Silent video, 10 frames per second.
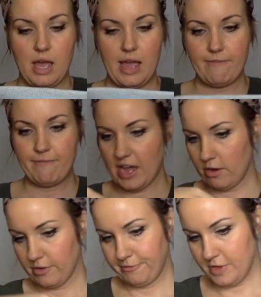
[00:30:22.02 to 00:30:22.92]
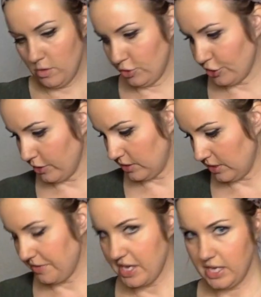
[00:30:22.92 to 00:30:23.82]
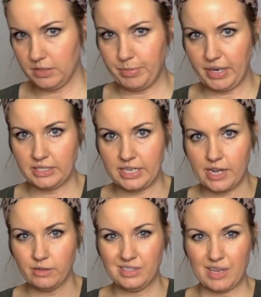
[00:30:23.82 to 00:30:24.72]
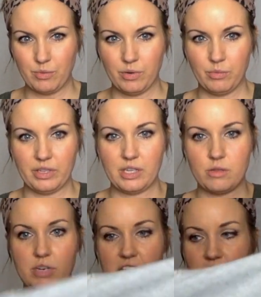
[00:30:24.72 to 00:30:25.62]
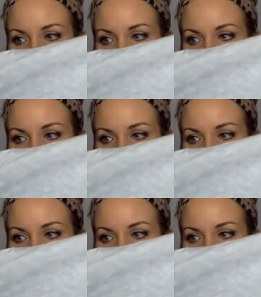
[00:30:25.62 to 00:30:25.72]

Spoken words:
I found a few shirts of his button-downs that weren't really unique,